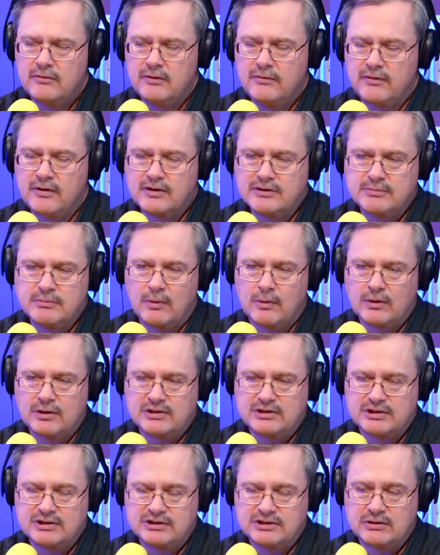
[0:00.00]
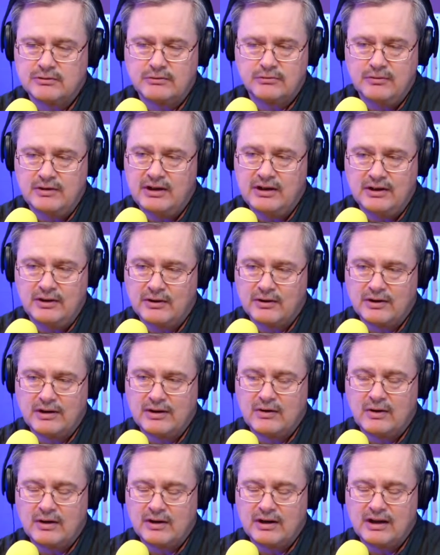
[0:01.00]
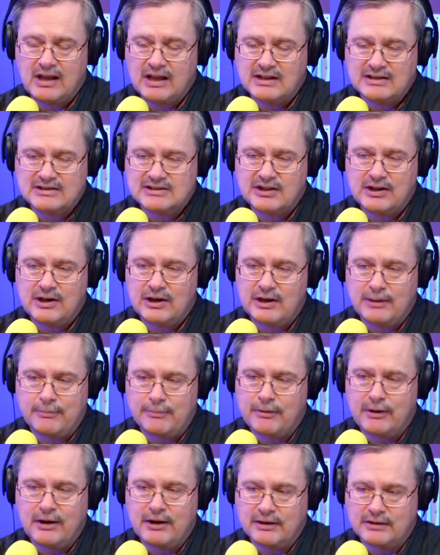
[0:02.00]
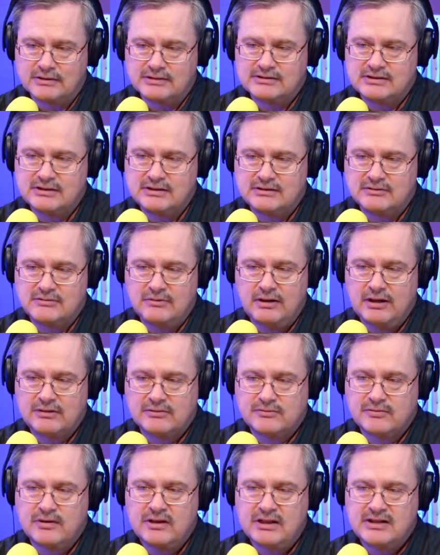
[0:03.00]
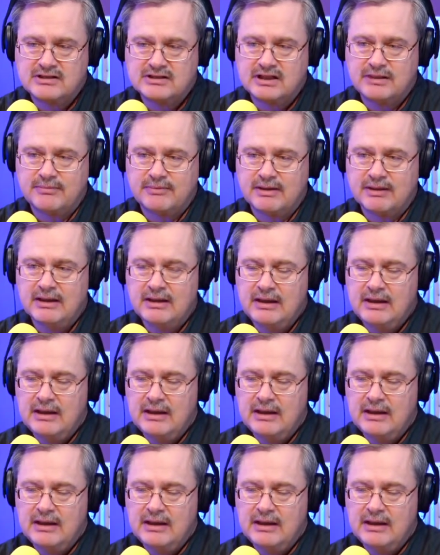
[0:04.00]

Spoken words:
Reverse mortgages, though, really are not scary products. It's really something.